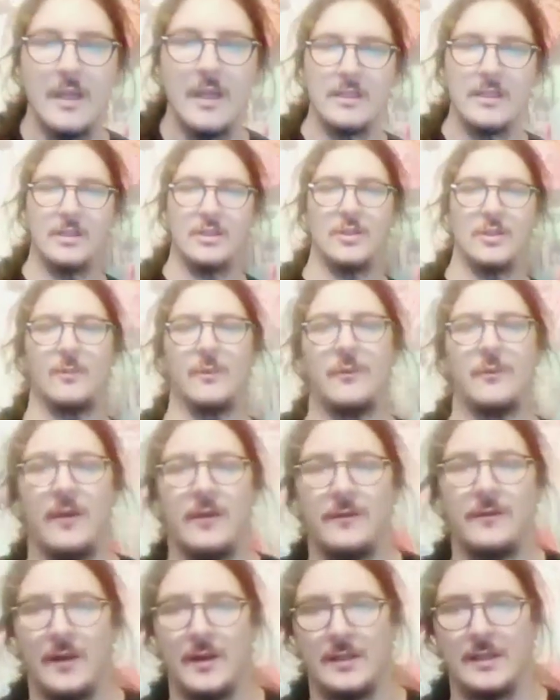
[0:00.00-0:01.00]
This is a super
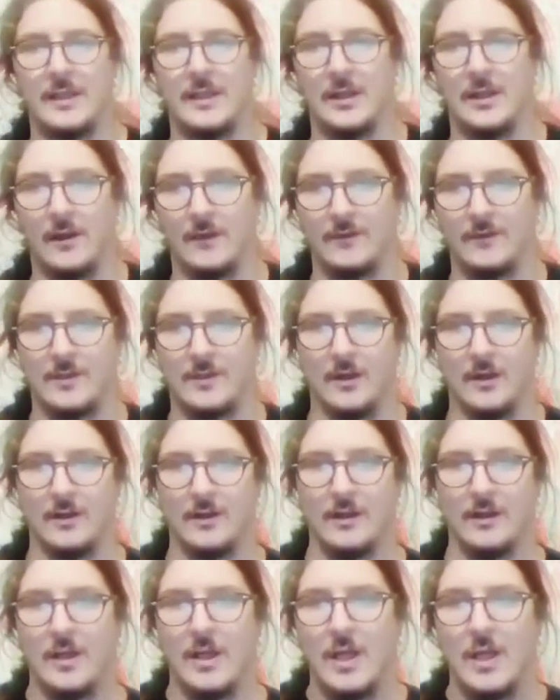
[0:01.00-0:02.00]
fun fight to kick off this card.